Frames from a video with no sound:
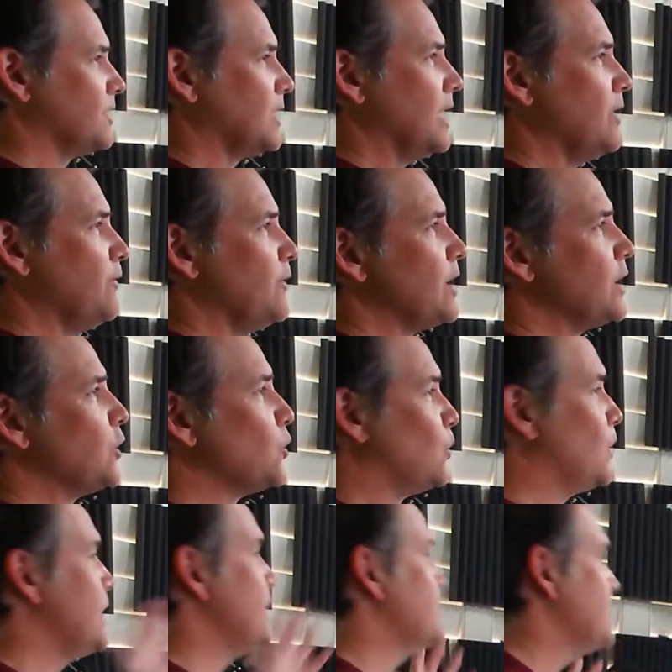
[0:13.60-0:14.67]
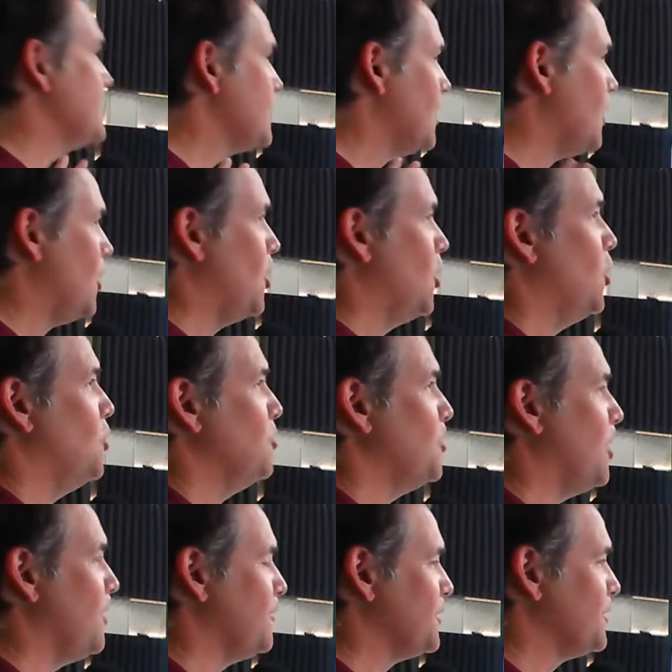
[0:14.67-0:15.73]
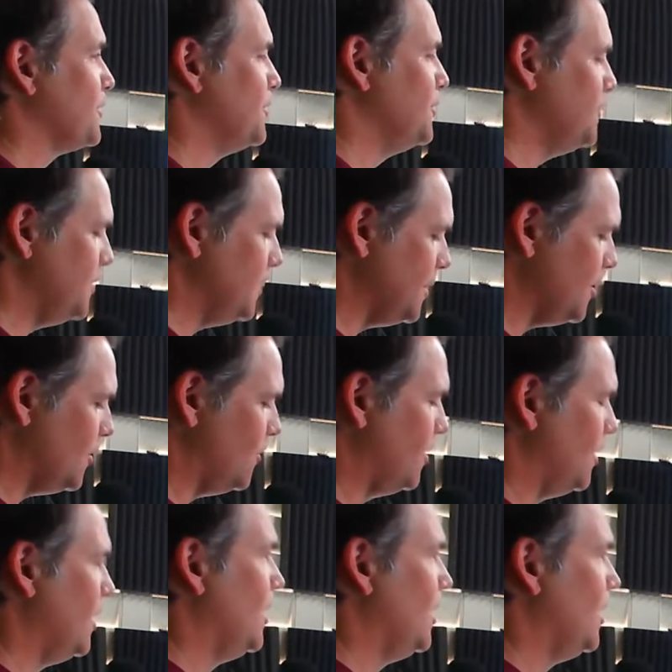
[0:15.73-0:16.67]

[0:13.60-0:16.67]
kind of a crazy home hmm. office studio,